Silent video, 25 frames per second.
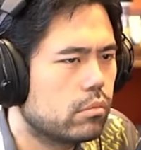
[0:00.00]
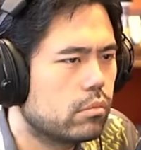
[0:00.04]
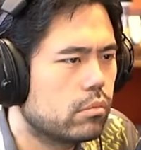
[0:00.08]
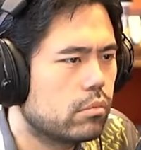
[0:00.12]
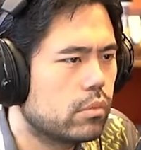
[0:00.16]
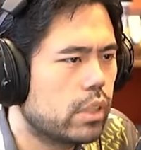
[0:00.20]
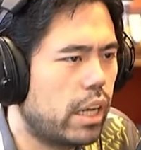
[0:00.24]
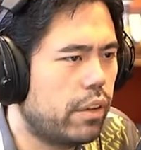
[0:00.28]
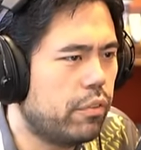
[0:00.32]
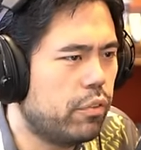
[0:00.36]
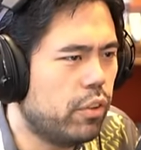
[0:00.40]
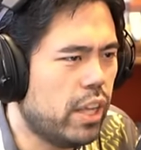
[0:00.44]

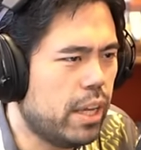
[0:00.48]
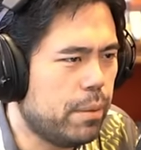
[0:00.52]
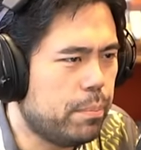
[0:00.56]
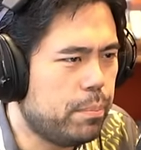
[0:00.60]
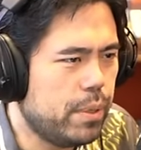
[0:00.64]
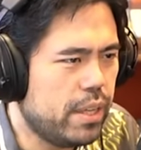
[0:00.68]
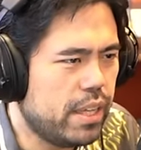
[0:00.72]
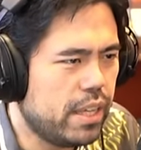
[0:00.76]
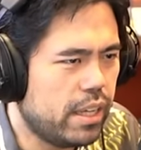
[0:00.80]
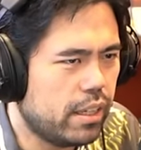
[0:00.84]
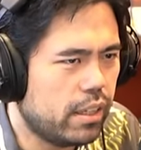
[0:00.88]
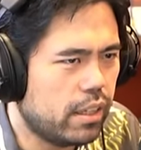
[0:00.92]
I feel like
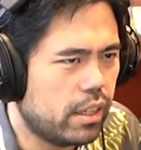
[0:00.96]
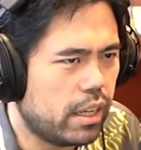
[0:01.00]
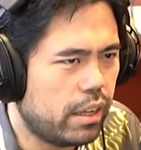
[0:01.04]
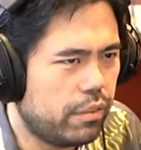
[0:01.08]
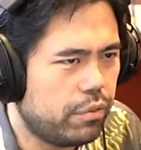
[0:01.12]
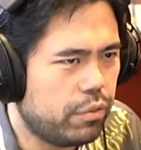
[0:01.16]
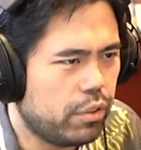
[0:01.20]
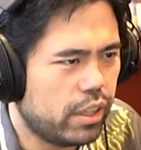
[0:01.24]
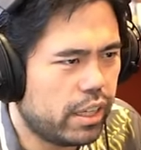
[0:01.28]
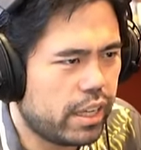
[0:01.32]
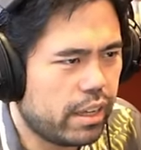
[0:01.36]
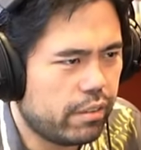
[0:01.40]
being I
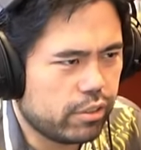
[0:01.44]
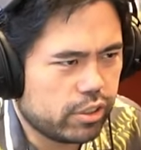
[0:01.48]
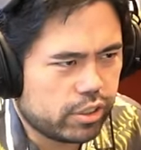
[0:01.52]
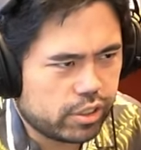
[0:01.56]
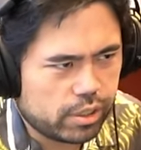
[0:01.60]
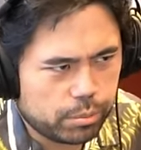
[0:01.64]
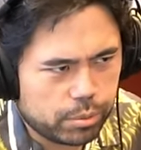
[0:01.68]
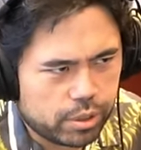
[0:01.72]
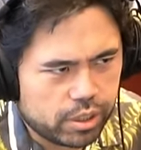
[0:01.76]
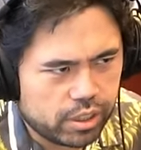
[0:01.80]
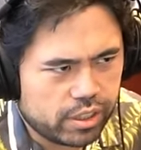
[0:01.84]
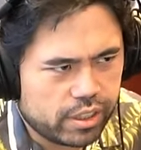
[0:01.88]
feel like having
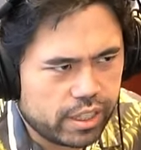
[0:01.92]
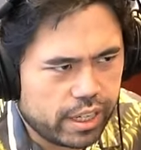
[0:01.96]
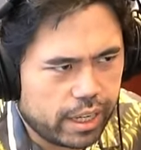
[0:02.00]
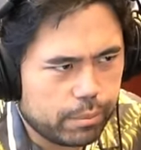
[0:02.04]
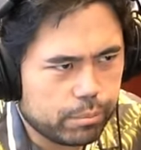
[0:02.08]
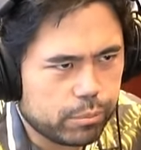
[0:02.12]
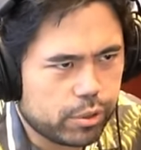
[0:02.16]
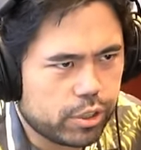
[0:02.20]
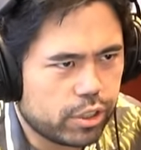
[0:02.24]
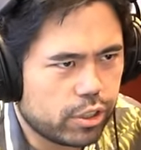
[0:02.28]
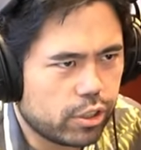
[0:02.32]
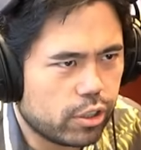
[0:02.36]
some
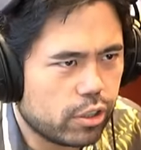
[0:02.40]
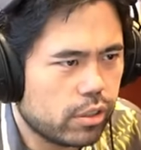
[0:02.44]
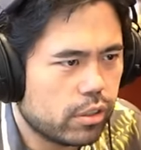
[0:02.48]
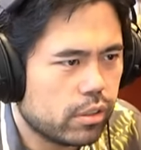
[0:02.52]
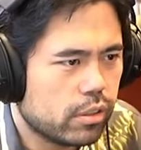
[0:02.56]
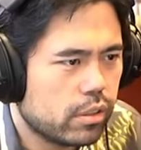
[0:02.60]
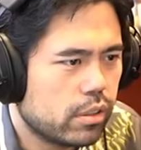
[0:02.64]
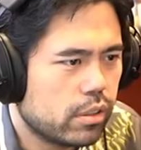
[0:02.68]
contempt here